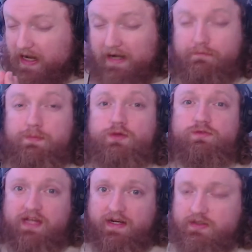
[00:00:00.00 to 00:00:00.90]
kind of
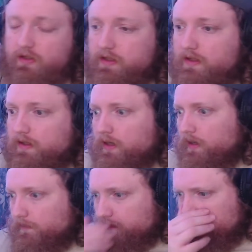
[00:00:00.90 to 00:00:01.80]
abuse actually.
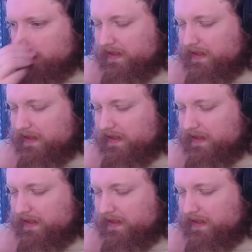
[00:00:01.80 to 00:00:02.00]
Um,